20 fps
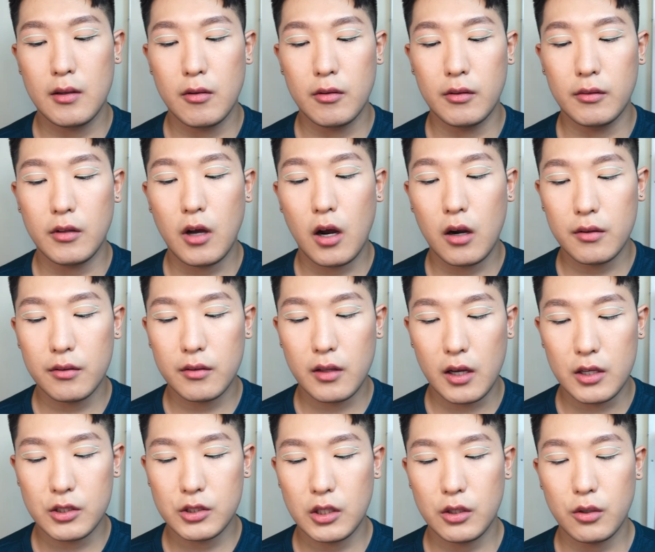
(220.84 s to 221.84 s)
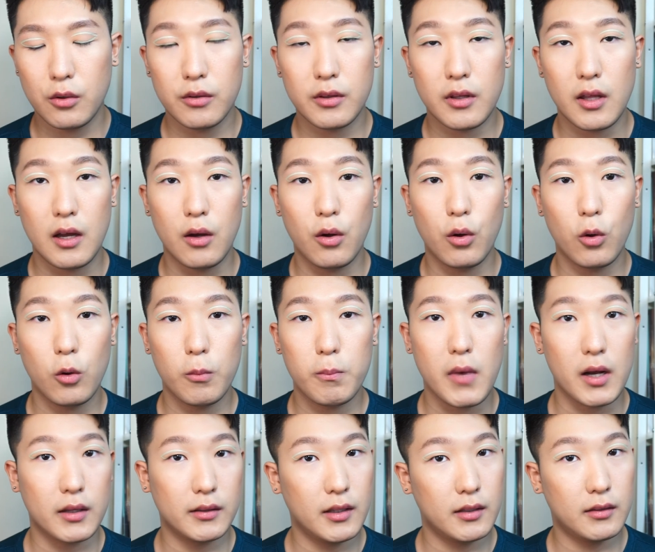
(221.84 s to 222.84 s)
NARS eyeshadows are all
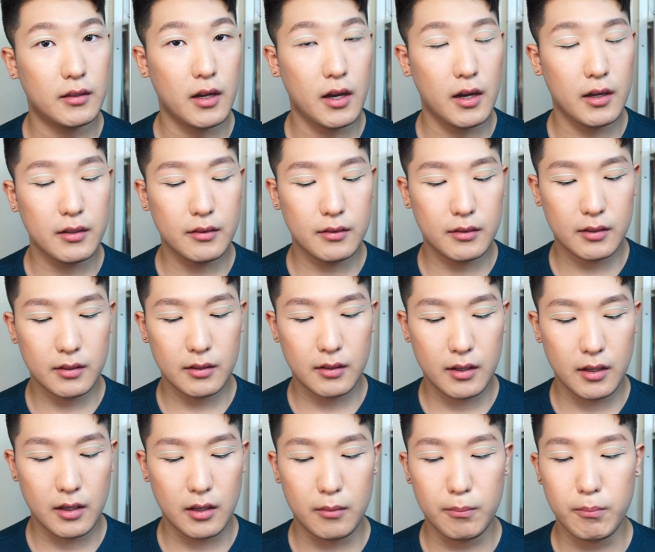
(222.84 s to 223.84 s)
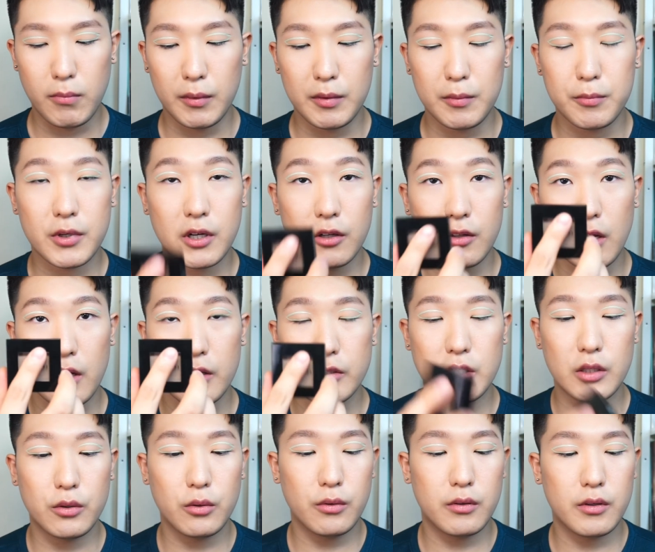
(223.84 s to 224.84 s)
magnetized, and Bobbi Brown
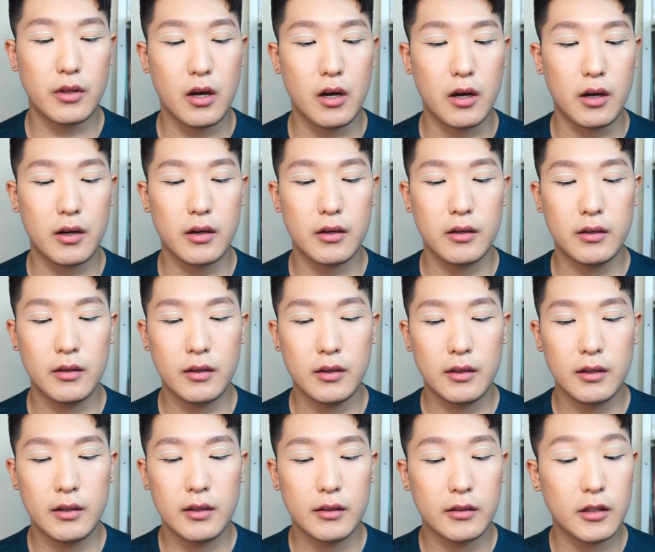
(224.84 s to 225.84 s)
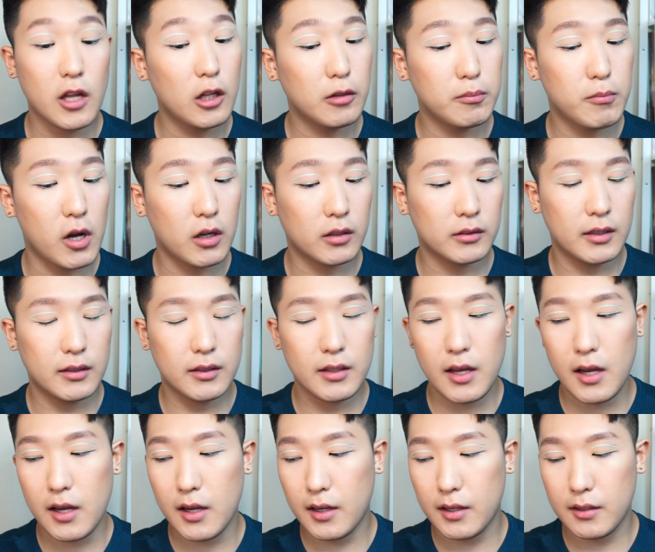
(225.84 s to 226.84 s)
eyeshadows are not
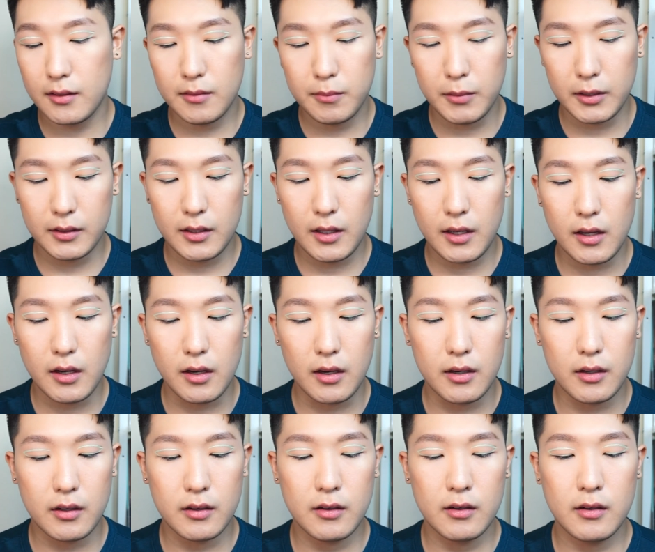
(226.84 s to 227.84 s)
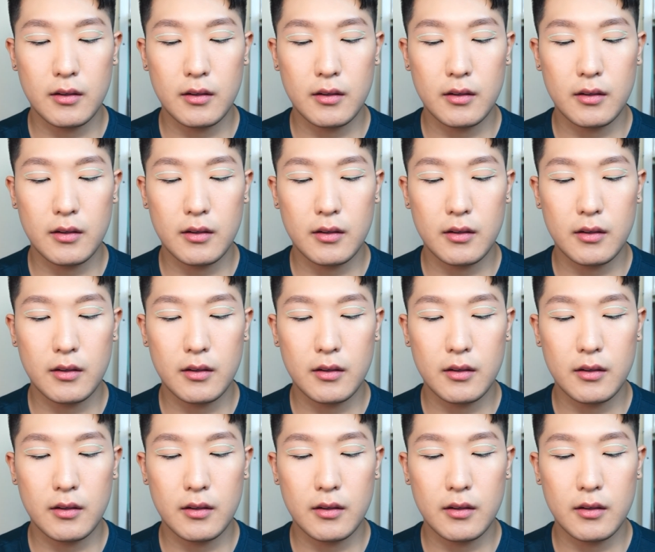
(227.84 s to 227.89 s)
magnetized, but they are